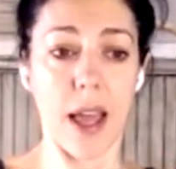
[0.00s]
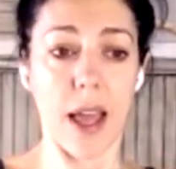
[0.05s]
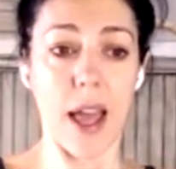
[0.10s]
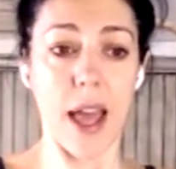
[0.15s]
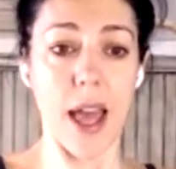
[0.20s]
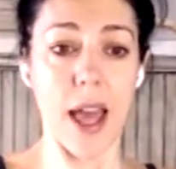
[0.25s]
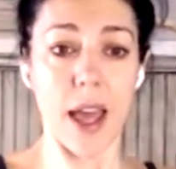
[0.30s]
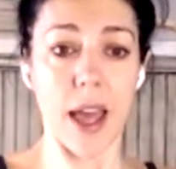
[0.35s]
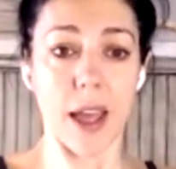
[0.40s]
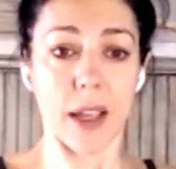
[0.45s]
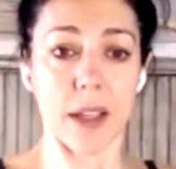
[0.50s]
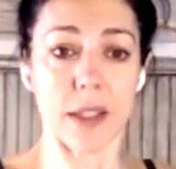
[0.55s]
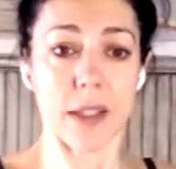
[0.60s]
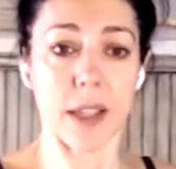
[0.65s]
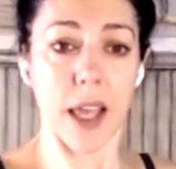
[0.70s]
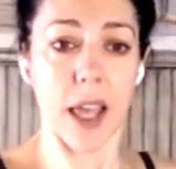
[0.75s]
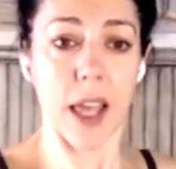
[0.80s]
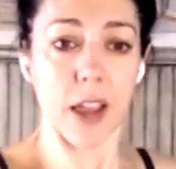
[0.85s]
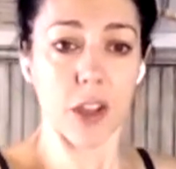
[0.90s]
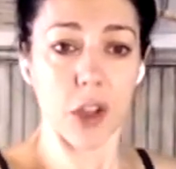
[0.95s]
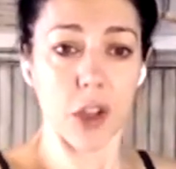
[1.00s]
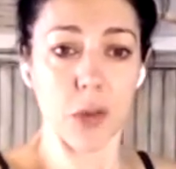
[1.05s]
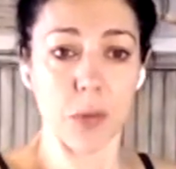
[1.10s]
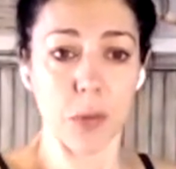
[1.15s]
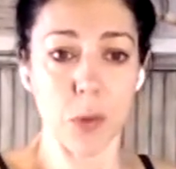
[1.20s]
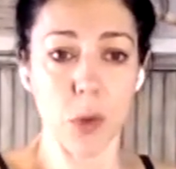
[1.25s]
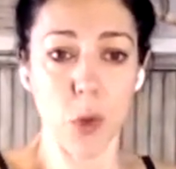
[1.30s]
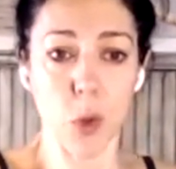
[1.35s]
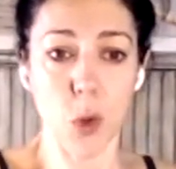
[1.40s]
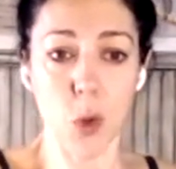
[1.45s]
Exhale, you
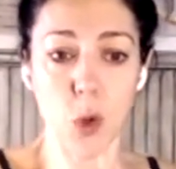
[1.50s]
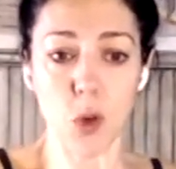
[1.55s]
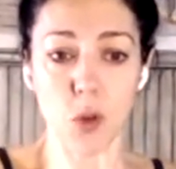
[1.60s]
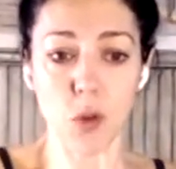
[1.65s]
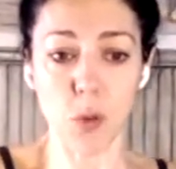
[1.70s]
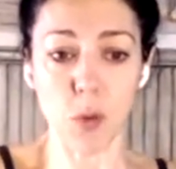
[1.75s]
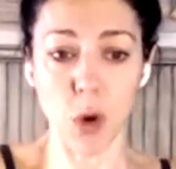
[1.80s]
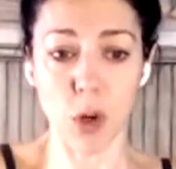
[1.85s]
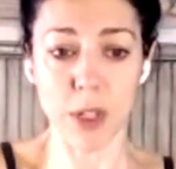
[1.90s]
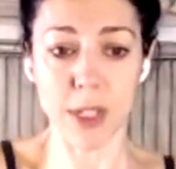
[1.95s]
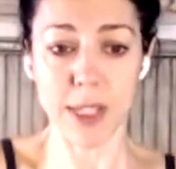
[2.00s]
move more